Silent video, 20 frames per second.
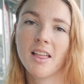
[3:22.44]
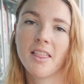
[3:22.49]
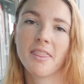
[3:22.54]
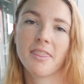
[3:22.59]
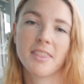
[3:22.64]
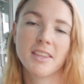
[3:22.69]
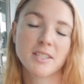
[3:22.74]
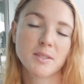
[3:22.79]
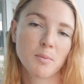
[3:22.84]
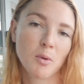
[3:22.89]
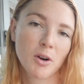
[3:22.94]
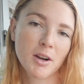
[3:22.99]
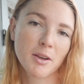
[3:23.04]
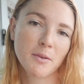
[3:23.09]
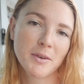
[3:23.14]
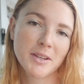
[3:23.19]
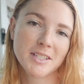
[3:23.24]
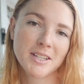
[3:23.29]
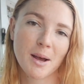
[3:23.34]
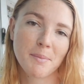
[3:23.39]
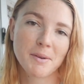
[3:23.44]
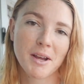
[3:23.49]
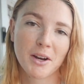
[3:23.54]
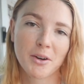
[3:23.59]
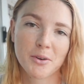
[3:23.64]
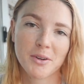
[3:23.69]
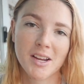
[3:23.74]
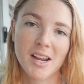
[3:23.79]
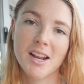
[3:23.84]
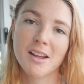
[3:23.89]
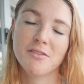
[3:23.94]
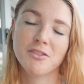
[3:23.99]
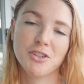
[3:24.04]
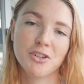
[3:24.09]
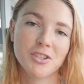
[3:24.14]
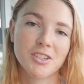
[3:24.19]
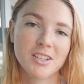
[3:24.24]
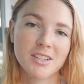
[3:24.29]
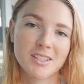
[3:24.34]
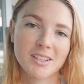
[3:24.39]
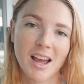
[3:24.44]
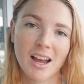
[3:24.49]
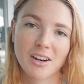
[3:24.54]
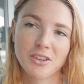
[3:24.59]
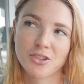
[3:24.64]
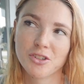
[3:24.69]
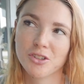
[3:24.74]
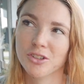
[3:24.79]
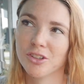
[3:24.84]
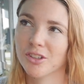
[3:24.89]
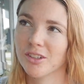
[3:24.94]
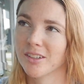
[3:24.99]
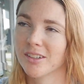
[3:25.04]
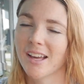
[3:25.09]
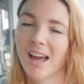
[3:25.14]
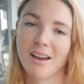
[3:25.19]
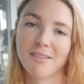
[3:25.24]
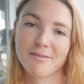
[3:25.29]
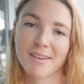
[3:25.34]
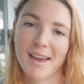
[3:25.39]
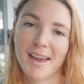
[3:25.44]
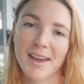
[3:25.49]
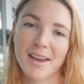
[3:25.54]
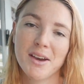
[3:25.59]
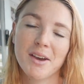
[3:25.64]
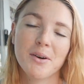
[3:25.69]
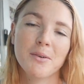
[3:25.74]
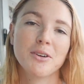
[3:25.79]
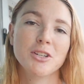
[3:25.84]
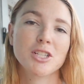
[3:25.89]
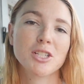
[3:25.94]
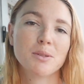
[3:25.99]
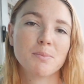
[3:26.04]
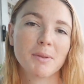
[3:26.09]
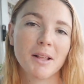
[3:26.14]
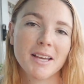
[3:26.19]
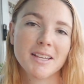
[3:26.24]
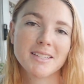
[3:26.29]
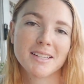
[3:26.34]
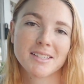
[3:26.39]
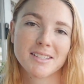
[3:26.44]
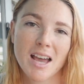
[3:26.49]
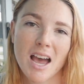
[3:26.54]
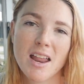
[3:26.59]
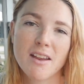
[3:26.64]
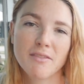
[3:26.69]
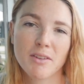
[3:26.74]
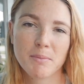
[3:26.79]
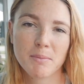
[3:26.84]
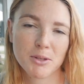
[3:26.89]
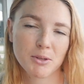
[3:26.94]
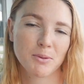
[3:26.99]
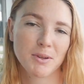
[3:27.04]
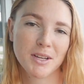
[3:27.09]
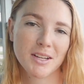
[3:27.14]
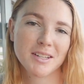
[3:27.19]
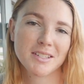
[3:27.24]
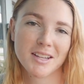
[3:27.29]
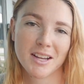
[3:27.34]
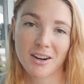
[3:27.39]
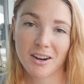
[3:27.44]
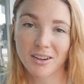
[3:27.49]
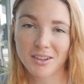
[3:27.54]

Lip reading: This morning we stopped at Creative Juice's Natural Cafe, which is a place that's kind of in between St.